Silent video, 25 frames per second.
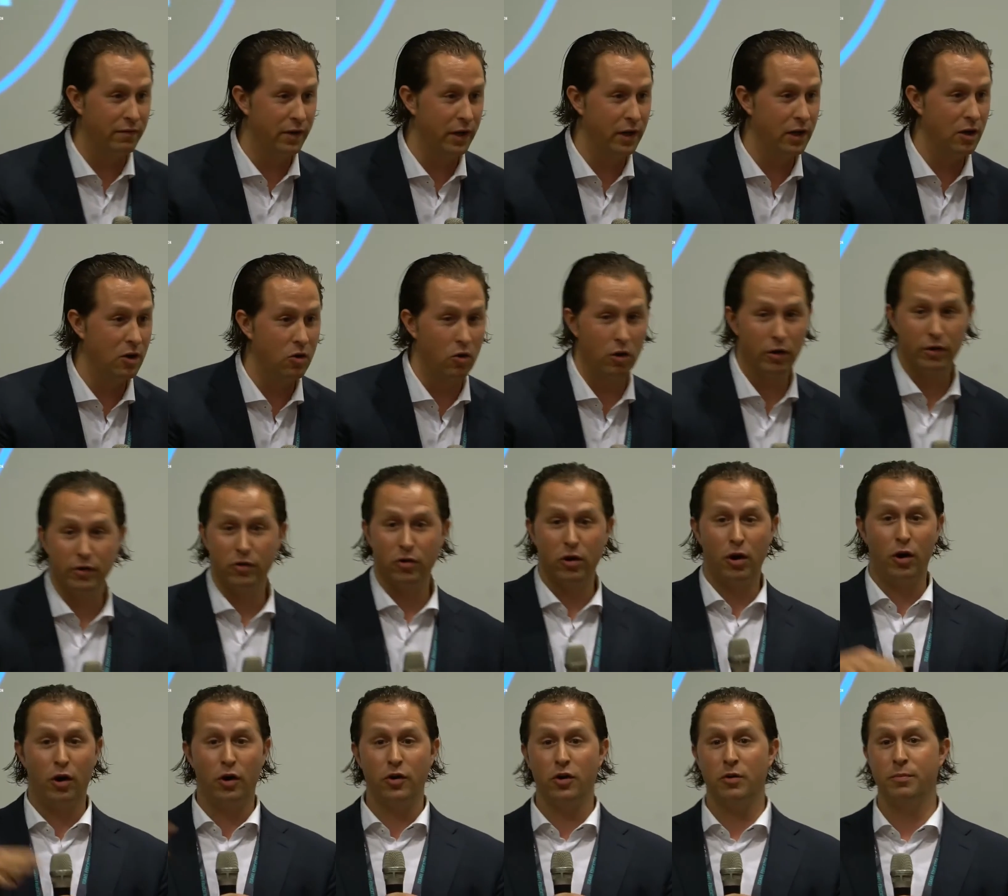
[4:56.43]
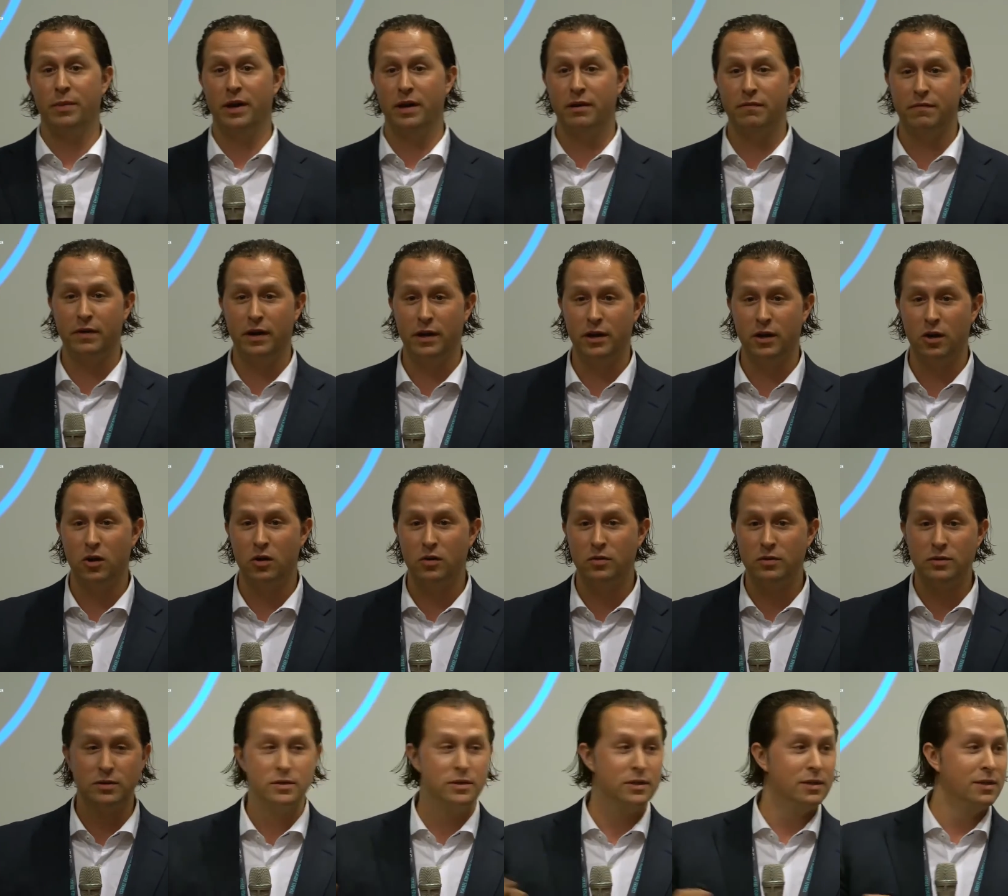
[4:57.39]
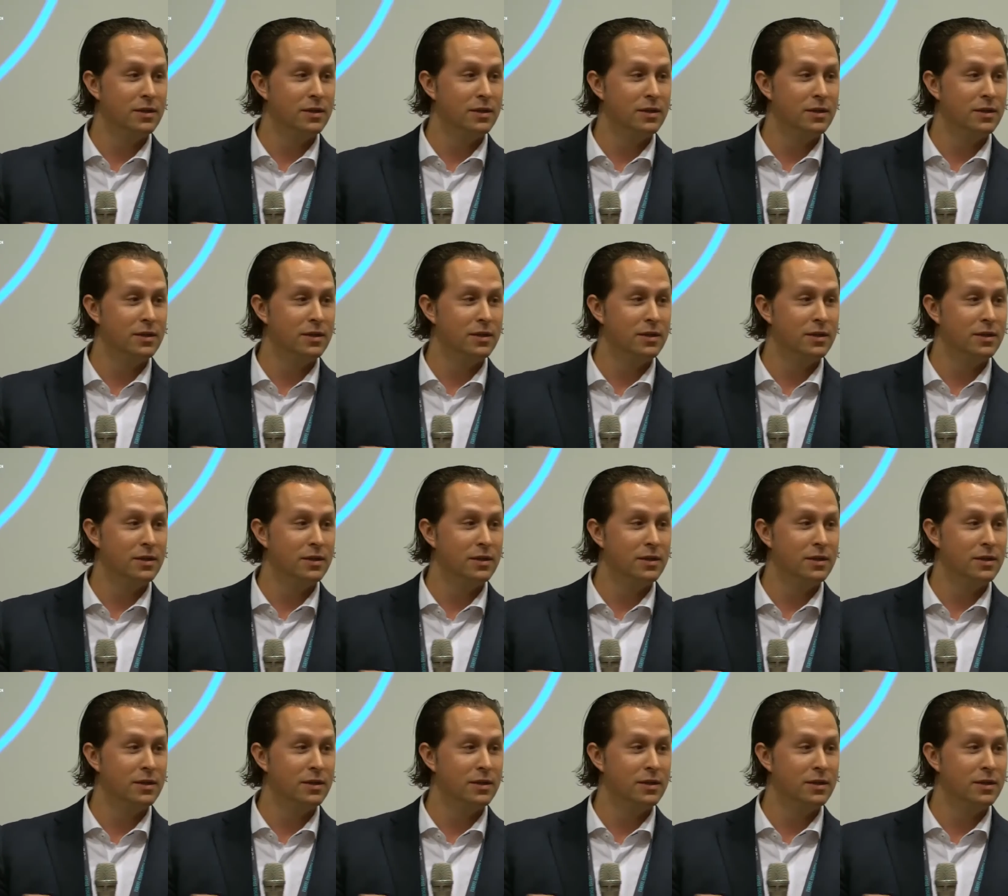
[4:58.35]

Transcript: video or they're a 100-minute video,